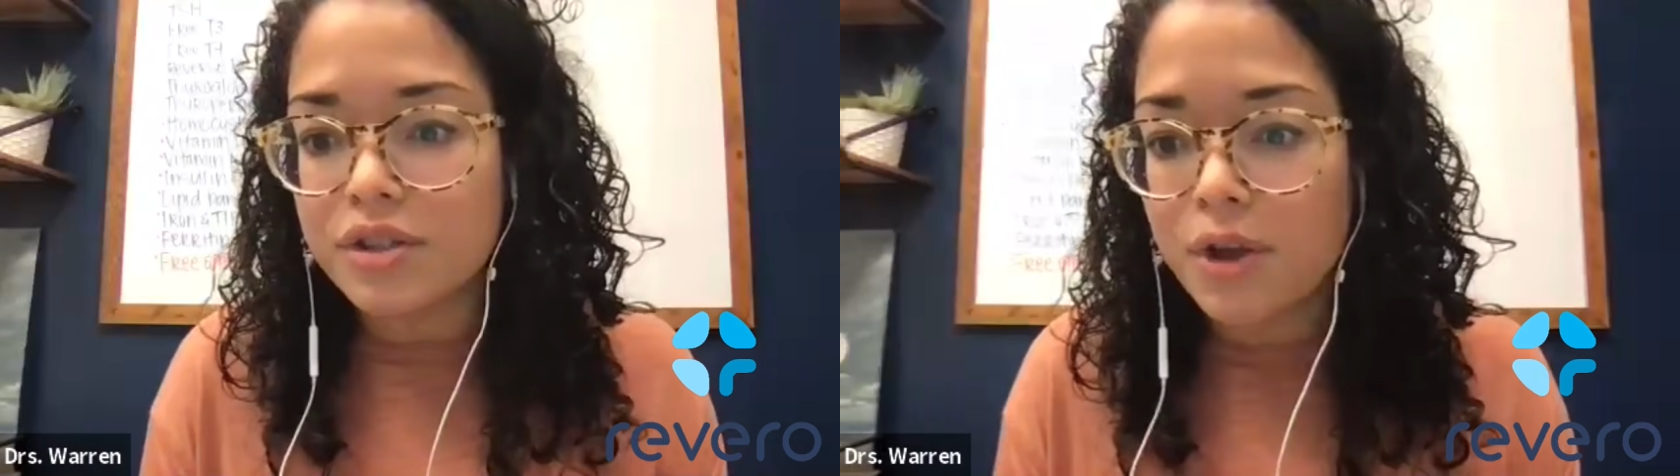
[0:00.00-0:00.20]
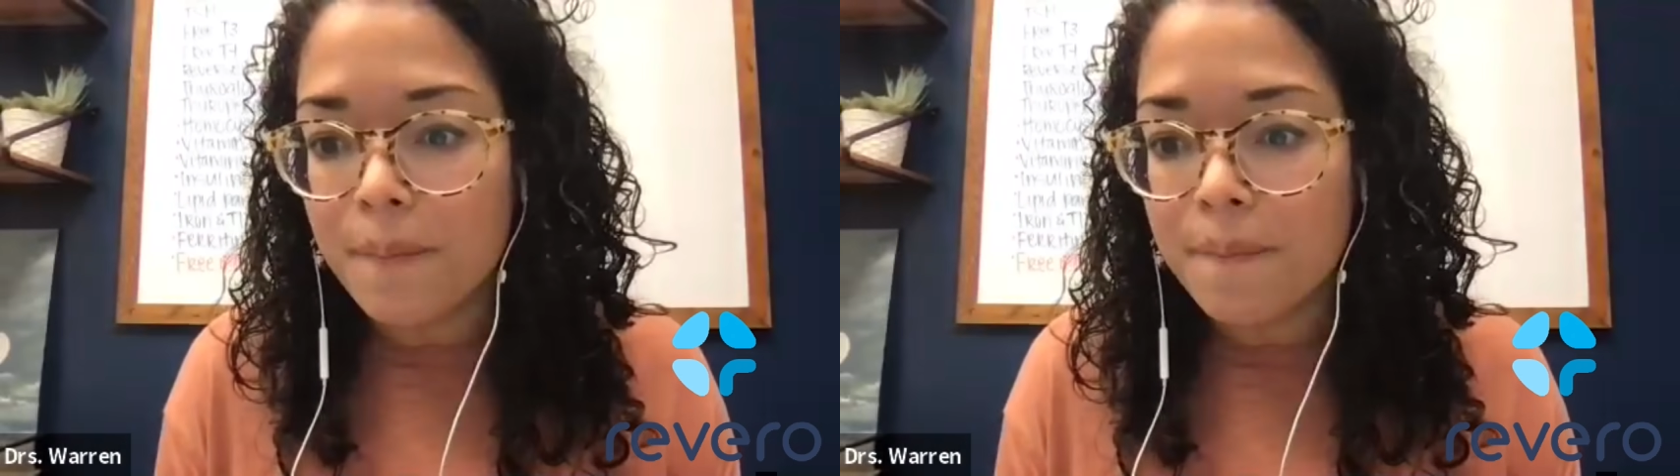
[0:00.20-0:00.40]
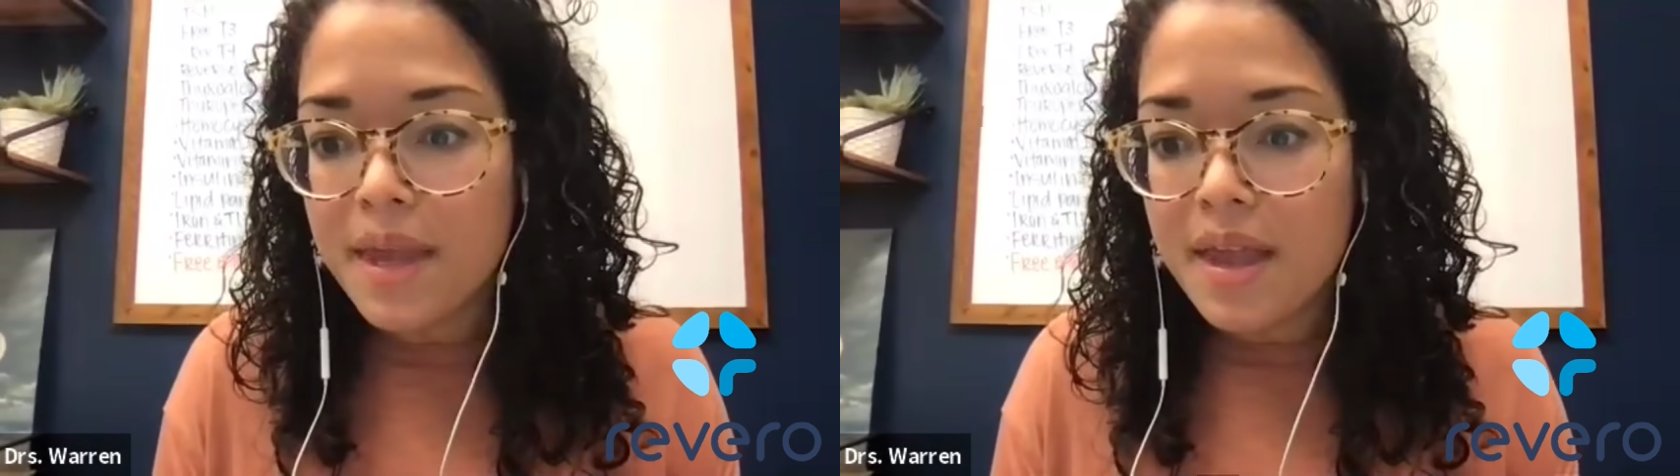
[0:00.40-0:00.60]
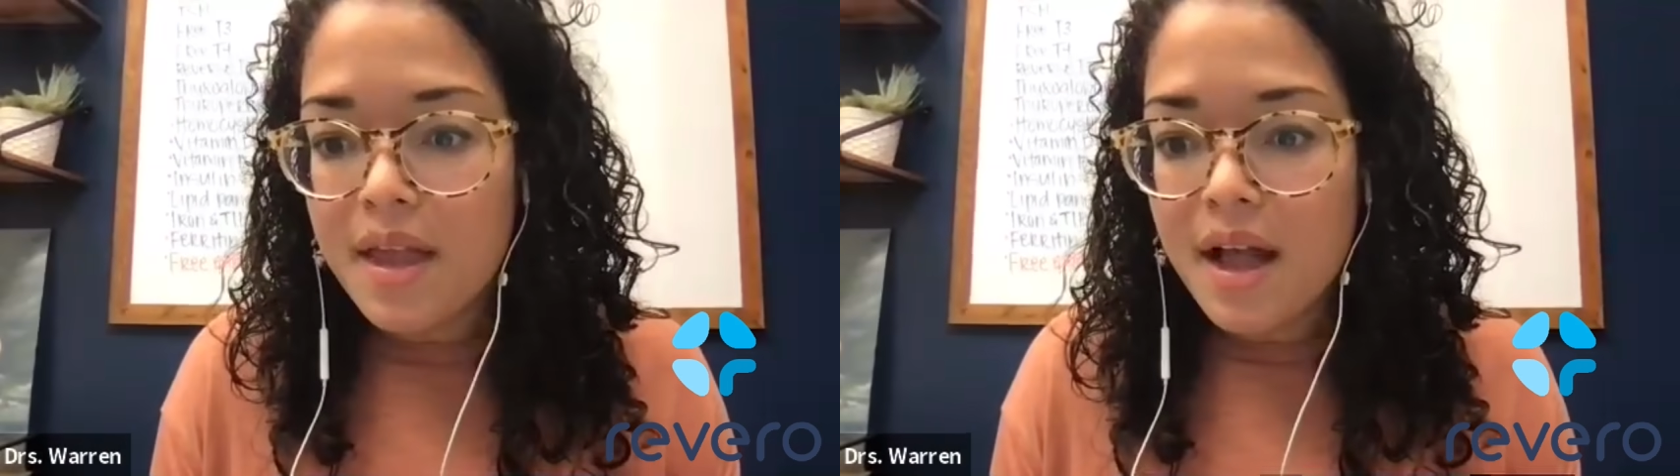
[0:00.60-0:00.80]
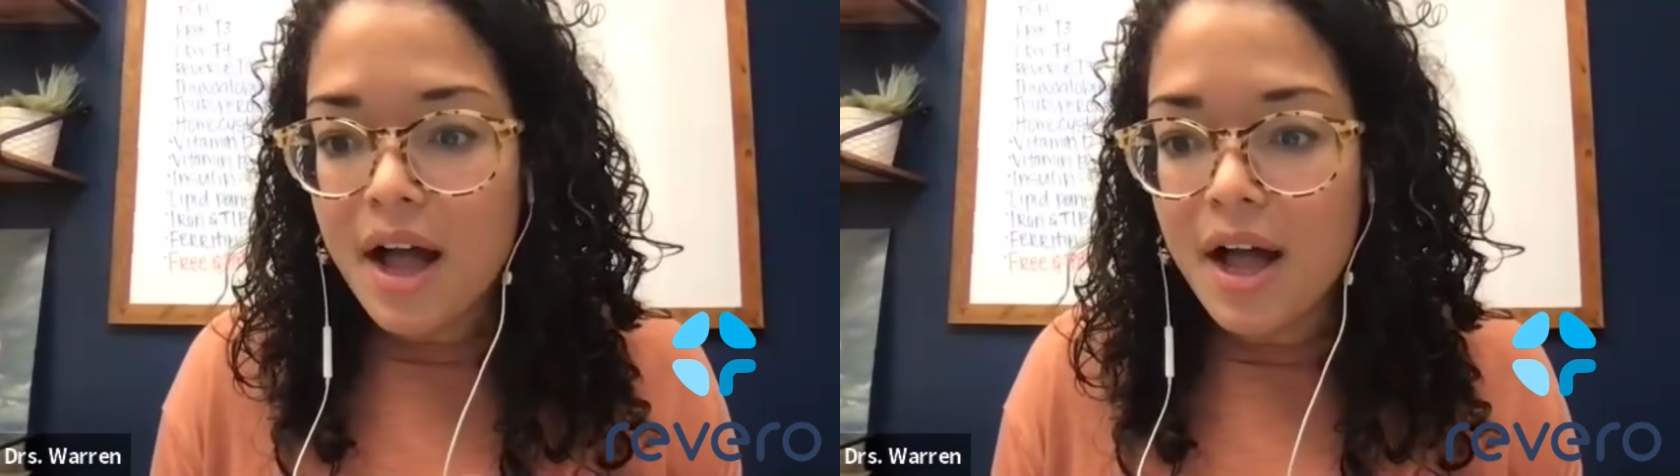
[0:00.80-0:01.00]
So
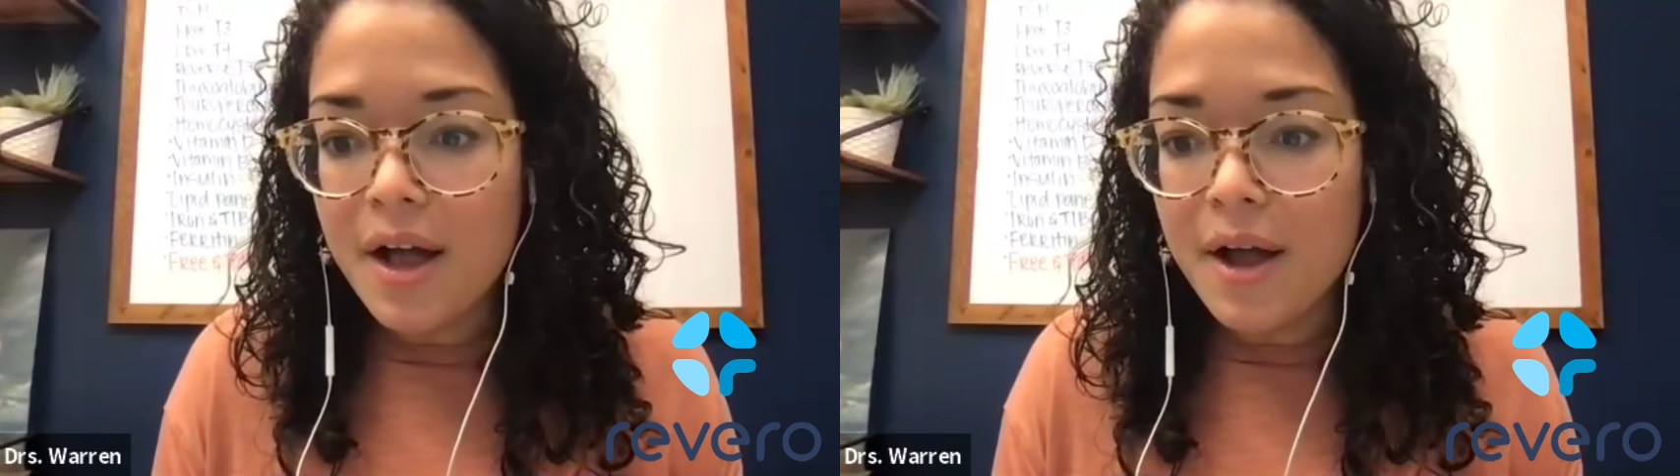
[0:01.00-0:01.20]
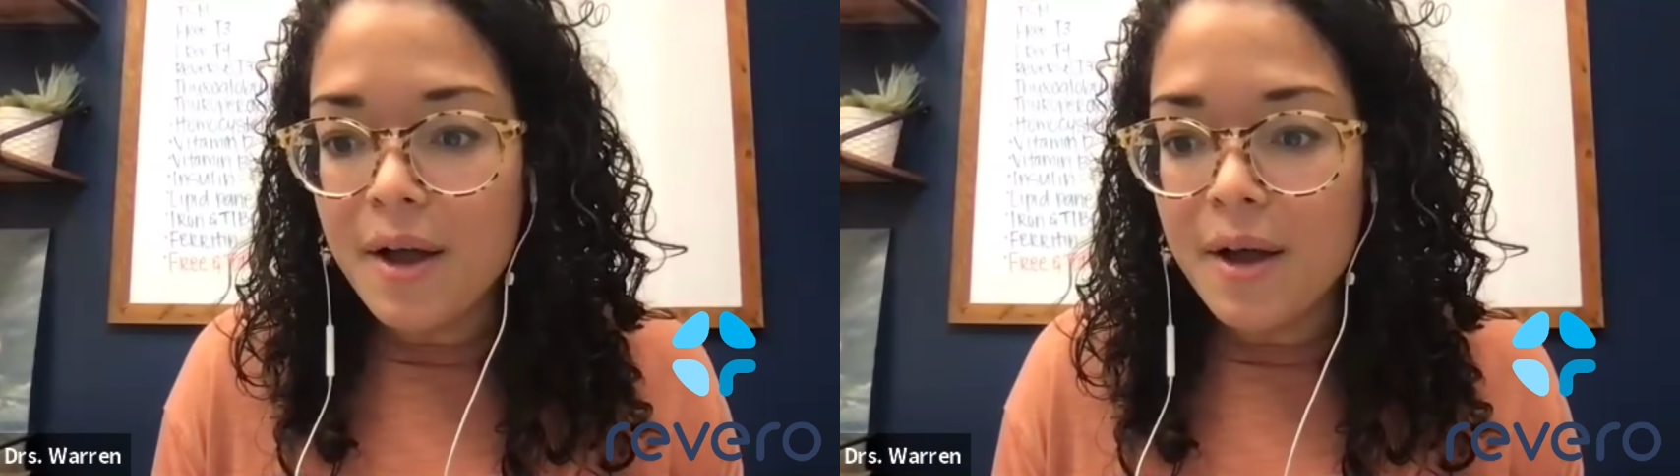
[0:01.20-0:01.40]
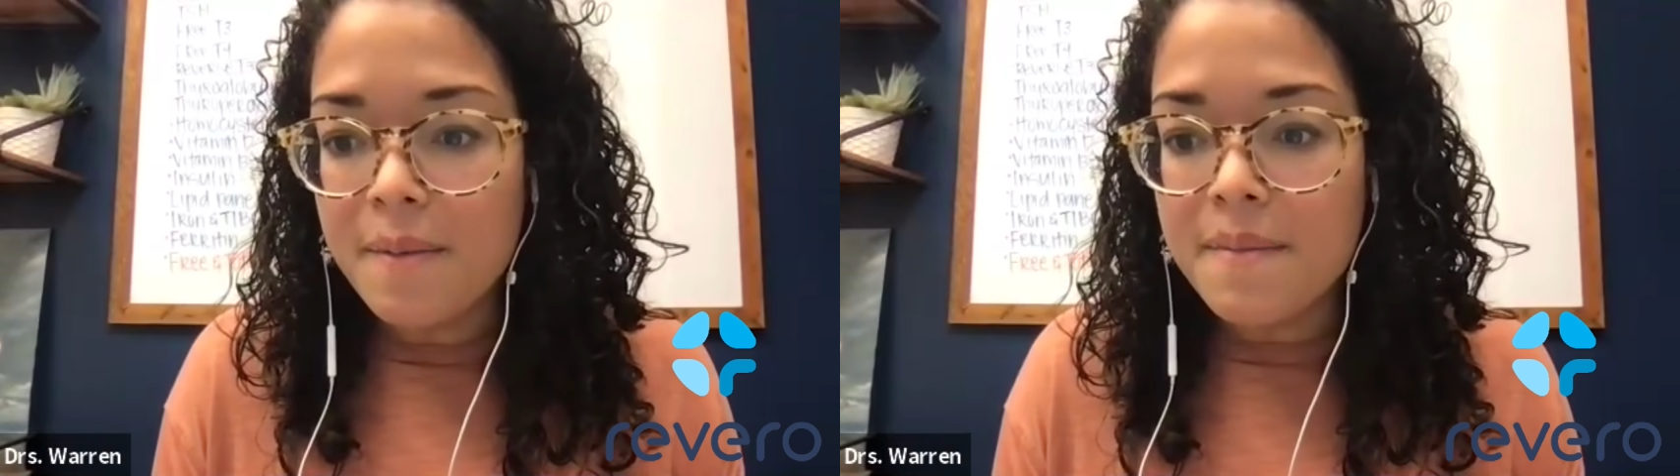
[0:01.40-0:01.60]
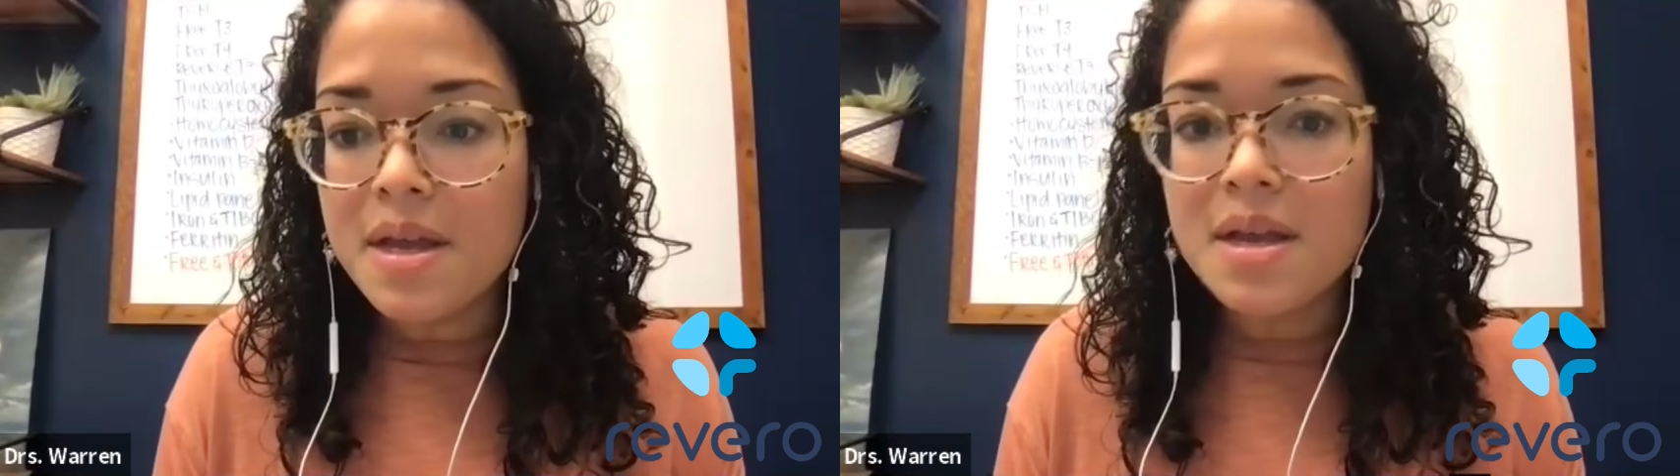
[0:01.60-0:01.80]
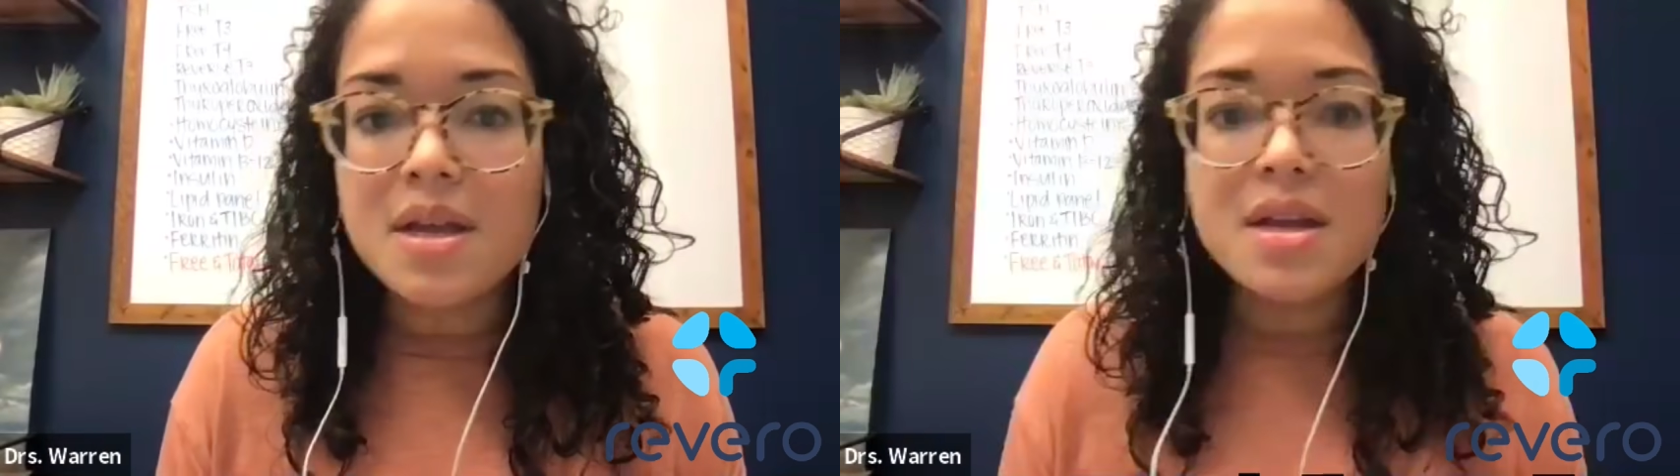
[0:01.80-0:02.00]
um,